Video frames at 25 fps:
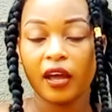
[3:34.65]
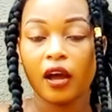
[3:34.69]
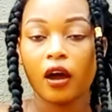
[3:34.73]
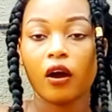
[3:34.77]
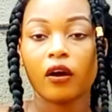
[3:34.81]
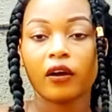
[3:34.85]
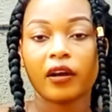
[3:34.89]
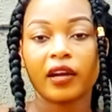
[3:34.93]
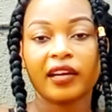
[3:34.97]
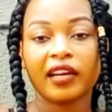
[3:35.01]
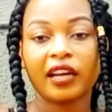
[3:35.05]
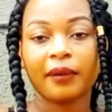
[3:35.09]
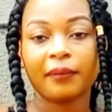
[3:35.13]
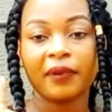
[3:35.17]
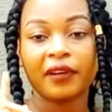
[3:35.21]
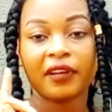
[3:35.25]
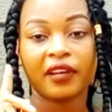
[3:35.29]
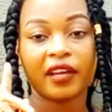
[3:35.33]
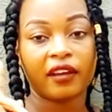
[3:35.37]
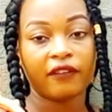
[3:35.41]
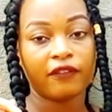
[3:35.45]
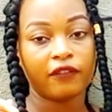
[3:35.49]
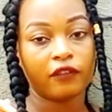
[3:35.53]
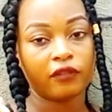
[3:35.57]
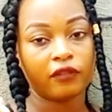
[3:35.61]
Okay, let me
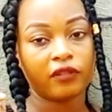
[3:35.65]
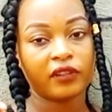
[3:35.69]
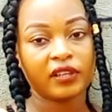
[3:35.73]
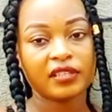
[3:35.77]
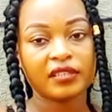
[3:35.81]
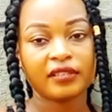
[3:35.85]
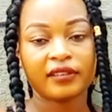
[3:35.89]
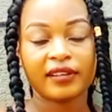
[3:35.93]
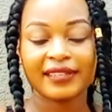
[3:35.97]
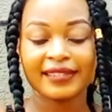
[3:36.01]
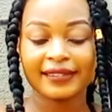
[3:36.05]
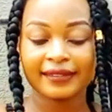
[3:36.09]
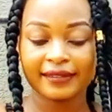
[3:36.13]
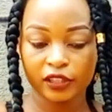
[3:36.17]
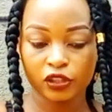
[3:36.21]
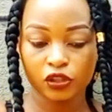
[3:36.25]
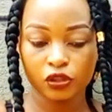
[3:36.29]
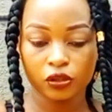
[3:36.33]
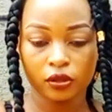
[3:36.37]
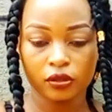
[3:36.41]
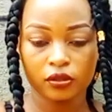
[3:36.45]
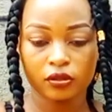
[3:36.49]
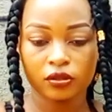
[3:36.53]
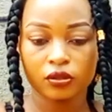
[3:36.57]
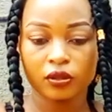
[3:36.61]
give you this
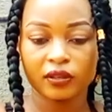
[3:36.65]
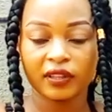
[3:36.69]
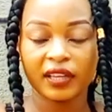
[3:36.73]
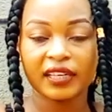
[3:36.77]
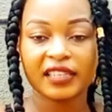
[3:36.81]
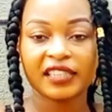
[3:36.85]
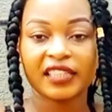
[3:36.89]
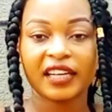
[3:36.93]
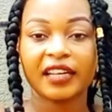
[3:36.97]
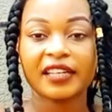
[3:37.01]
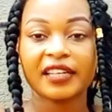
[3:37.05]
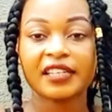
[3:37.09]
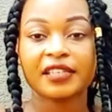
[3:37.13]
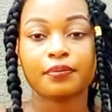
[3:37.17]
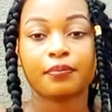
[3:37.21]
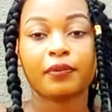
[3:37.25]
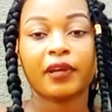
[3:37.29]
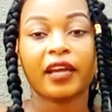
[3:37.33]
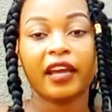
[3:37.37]
restriction so that if